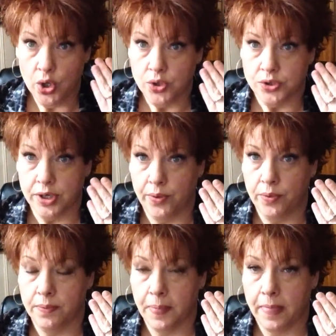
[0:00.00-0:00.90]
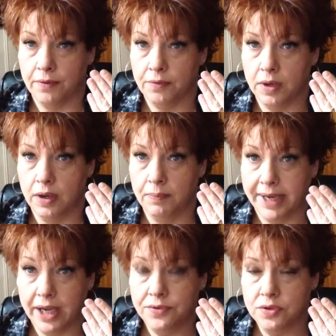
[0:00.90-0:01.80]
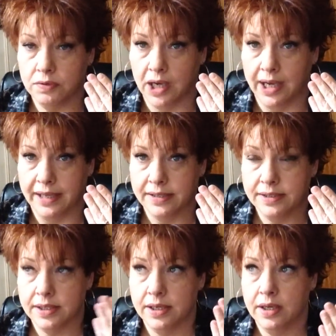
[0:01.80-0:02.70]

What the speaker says: So, my under eyes,